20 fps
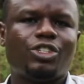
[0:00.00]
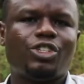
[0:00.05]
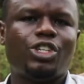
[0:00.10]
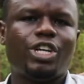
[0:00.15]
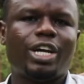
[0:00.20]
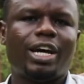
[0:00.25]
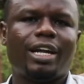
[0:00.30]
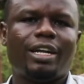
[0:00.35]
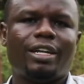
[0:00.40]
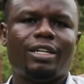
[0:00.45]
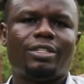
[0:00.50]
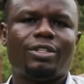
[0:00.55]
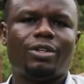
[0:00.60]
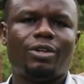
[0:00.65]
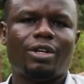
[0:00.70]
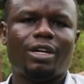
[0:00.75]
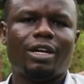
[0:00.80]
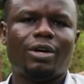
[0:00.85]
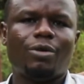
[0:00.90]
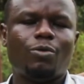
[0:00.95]
shared
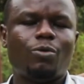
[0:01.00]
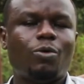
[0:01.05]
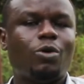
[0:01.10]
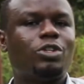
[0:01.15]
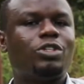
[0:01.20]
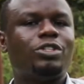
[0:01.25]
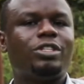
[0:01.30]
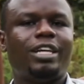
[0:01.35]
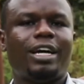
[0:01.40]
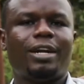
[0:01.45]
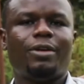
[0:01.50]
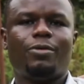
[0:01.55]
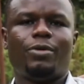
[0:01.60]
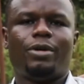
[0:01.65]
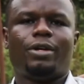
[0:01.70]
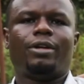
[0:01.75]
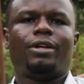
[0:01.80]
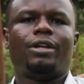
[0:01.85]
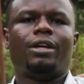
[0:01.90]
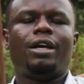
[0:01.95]
on what they are
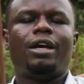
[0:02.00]
doing.